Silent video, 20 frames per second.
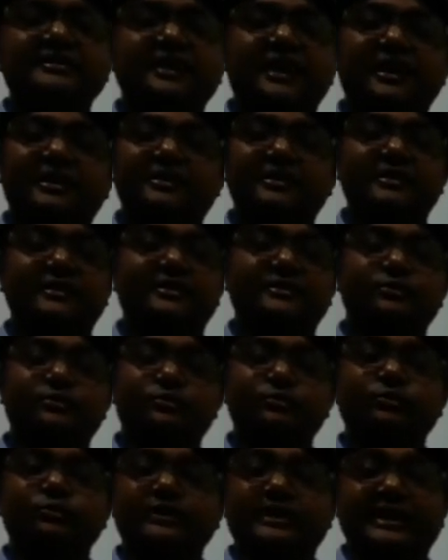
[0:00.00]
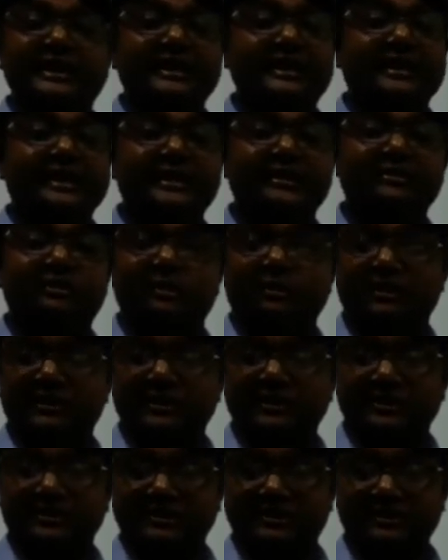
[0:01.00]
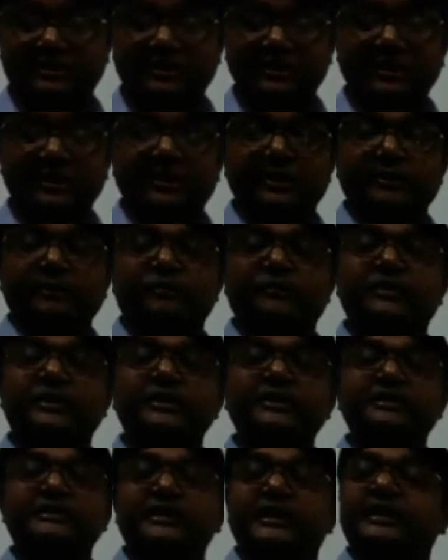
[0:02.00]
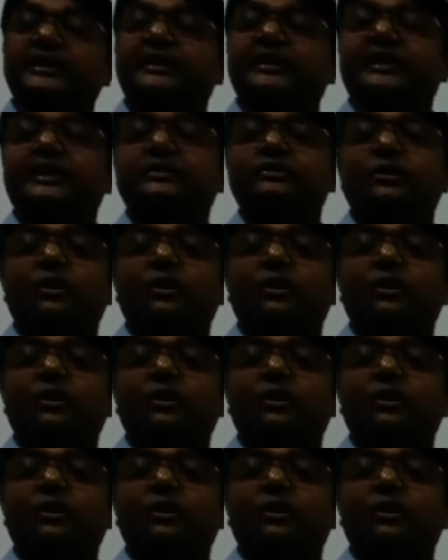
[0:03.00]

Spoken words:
are the two delicate organs. These delicate